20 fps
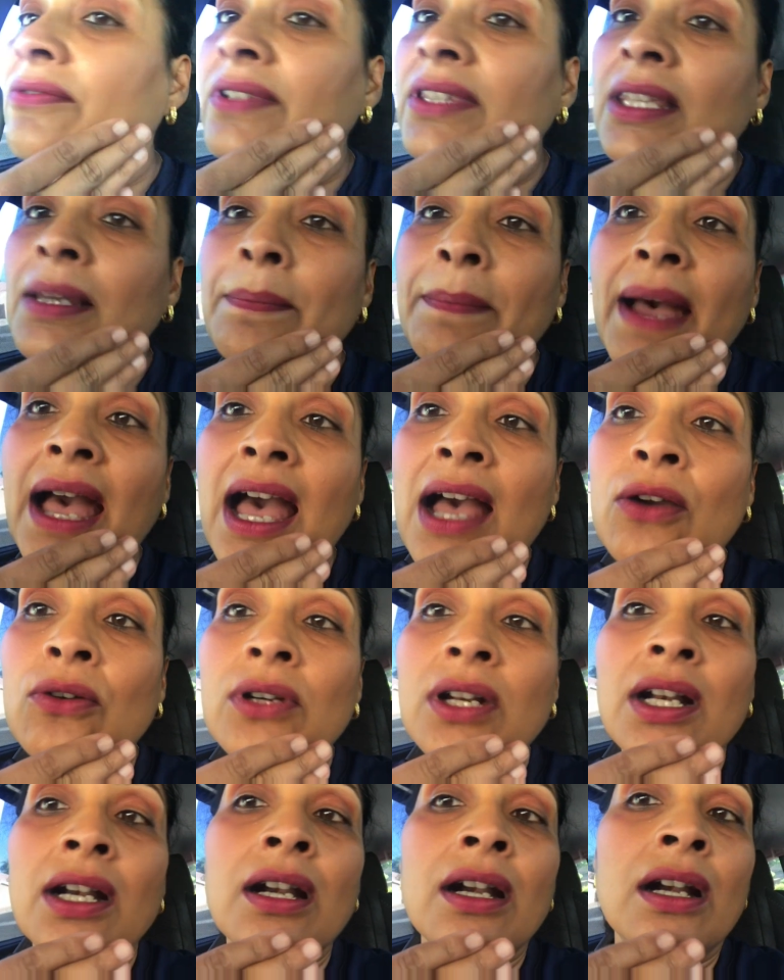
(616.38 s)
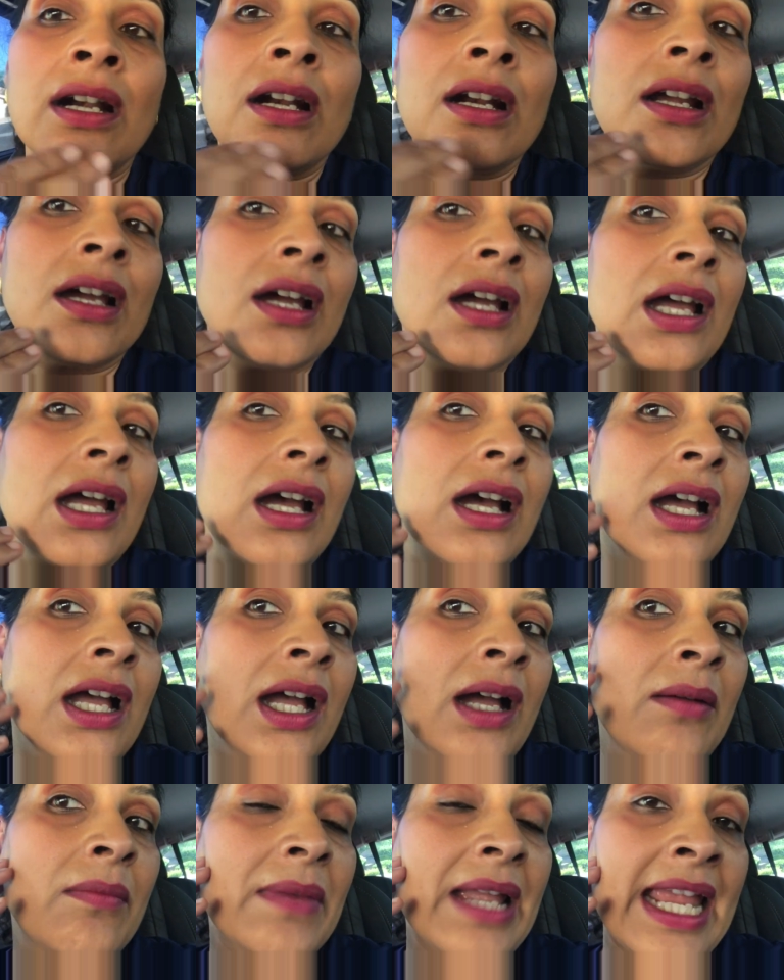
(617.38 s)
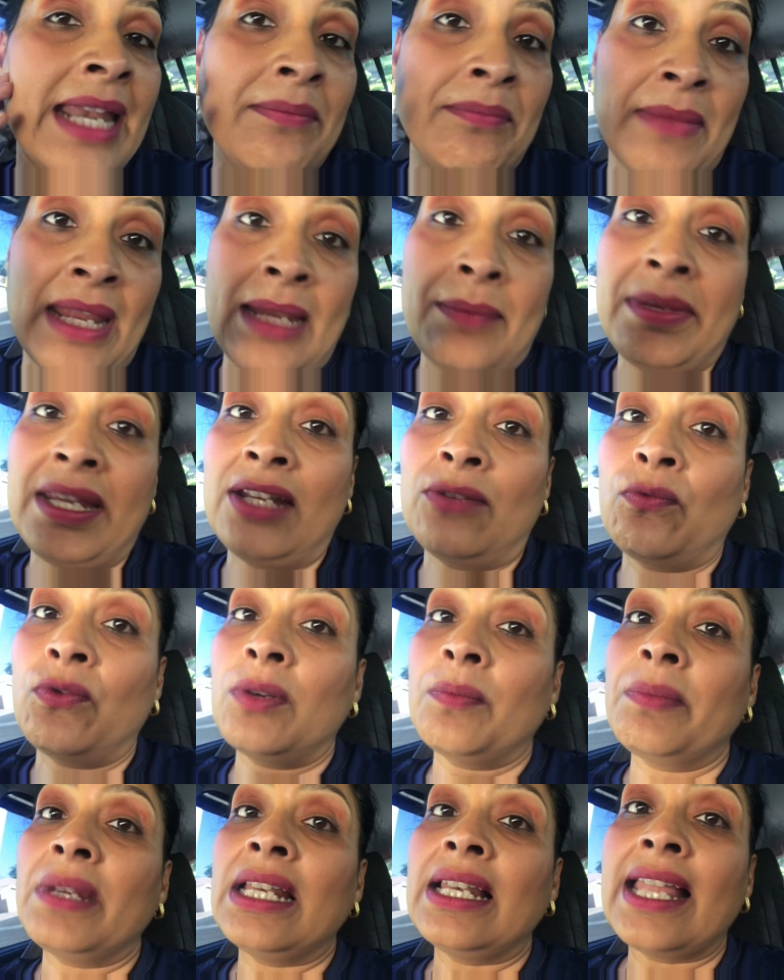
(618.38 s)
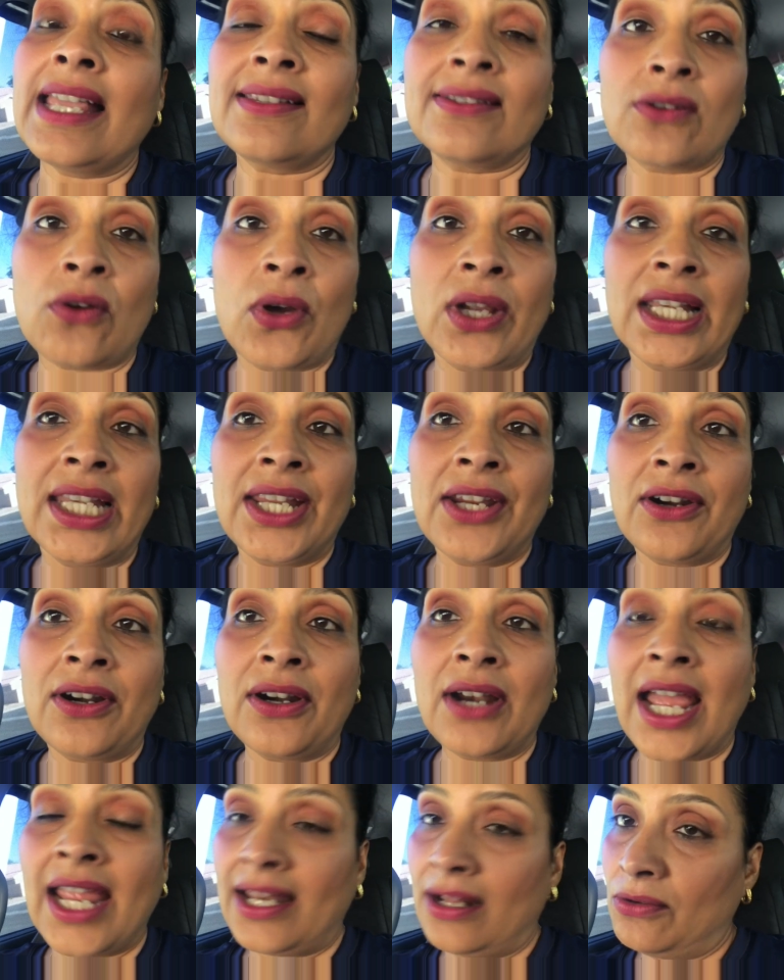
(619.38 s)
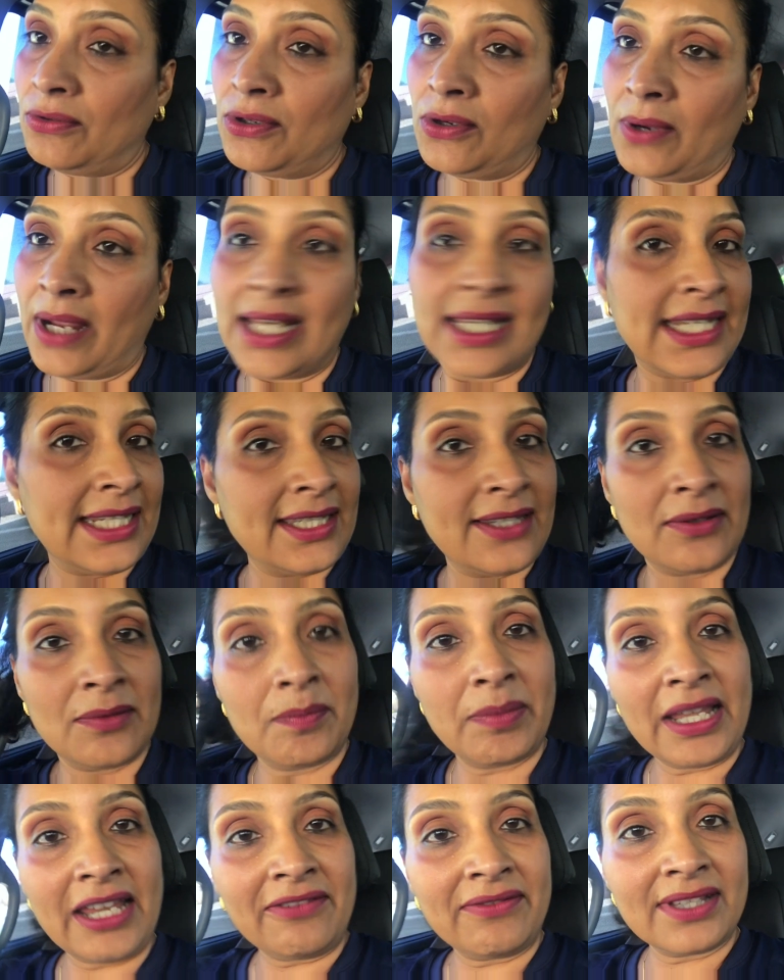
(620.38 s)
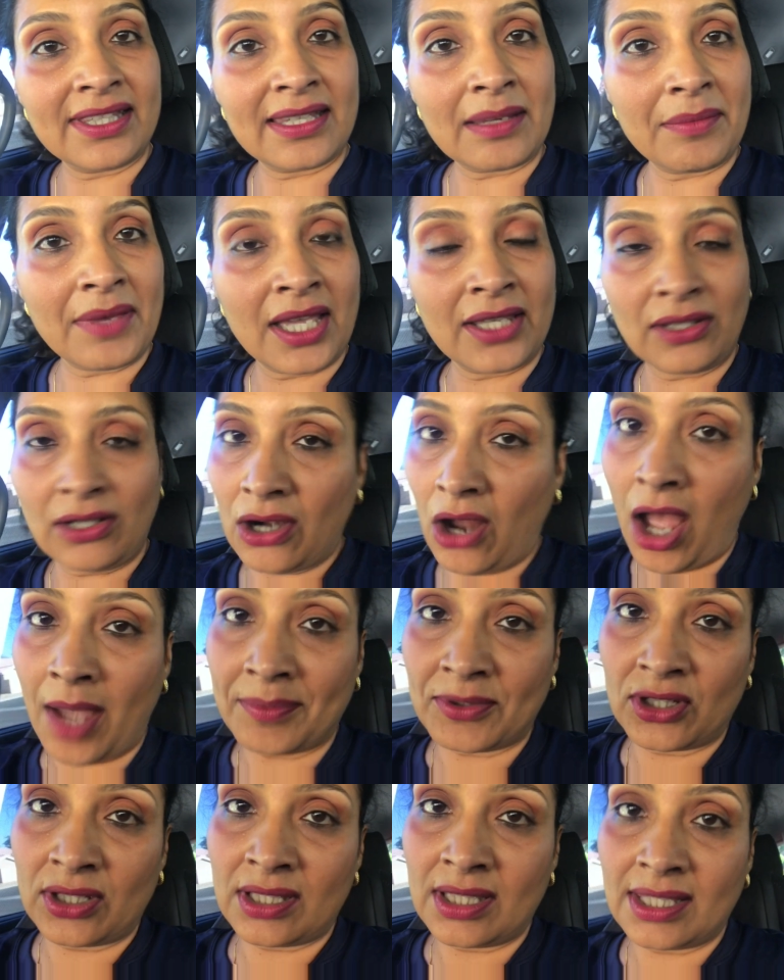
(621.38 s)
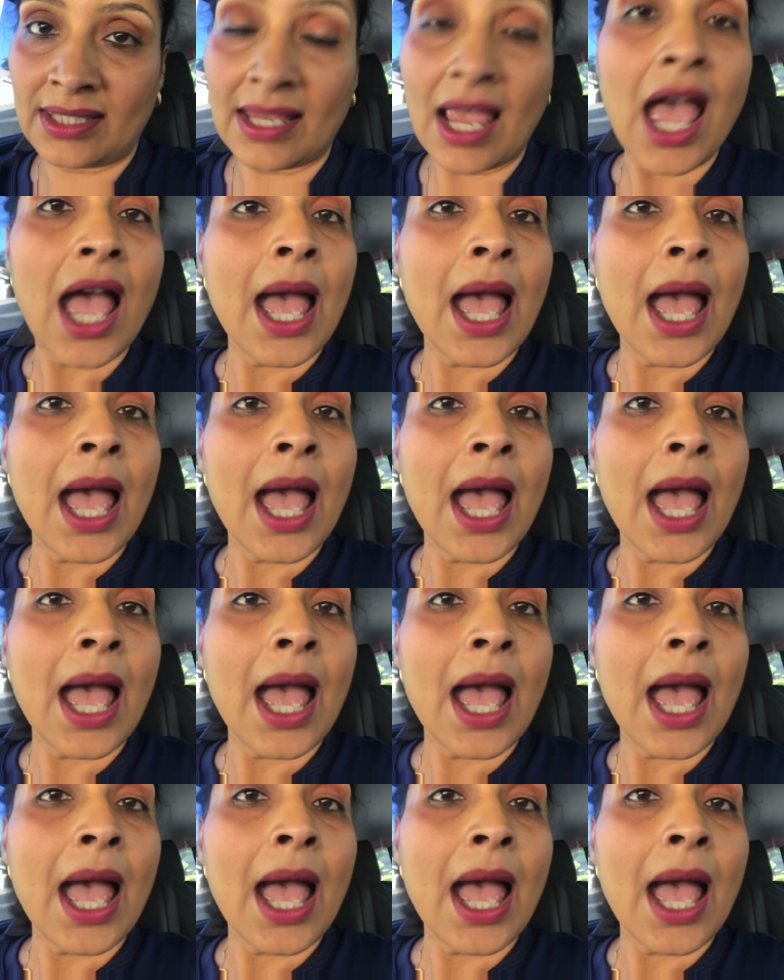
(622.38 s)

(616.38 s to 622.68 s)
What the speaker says: with the powder, and maybe it would be less oilier. I don't know. I need to play with some other options.